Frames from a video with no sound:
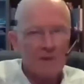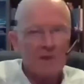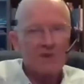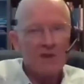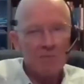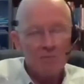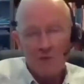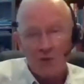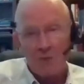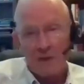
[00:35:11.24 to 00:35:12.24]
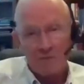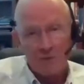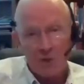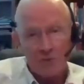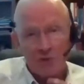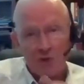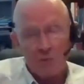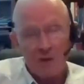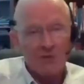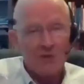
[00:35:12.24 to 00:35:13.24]
I see about notionally
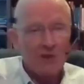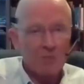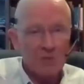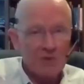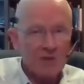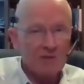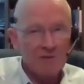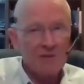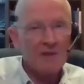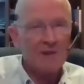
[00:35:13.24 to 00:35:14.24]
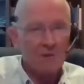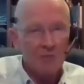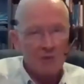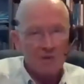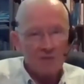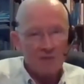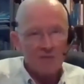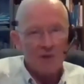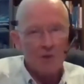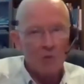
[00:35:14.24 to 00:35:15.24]
about 10% relative
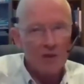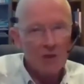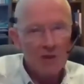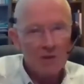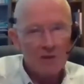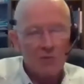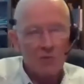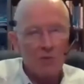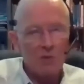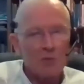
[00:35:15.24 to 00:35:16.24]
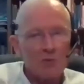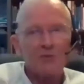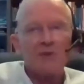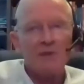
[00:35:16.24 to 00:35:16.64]
to OEE controllables.